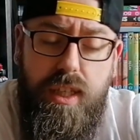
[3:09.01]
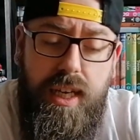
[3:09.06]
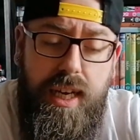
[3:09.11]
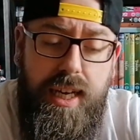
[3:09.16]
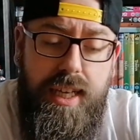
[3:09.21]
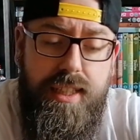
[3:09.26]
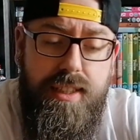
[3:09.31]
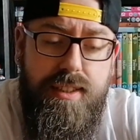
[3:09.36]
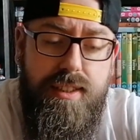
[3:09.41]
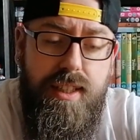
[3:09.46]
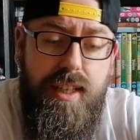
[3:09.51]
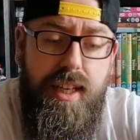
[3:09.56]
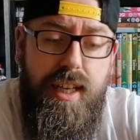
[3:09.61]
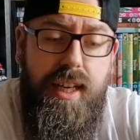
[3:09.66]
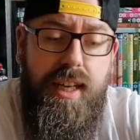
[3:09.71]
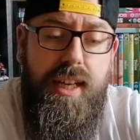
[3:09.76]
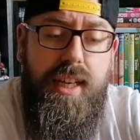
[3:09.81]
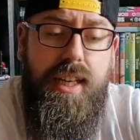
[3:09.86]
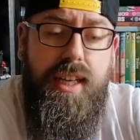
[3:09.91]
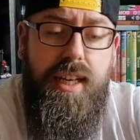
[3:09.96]
And
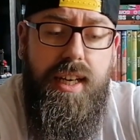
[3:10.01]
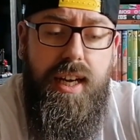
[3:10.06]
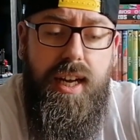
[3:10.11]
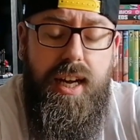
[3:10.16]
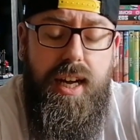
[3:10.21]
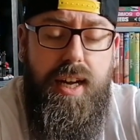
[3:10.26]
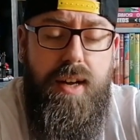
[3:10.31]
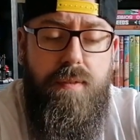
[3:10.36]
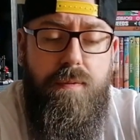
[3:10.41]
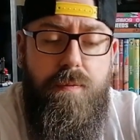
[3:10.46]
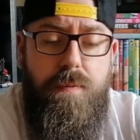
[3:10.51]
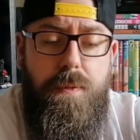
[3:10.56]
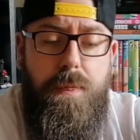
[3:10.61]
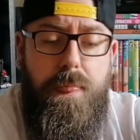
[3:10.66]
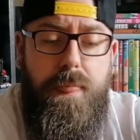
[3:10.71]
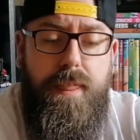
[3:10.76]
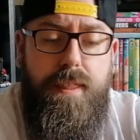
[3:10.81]
I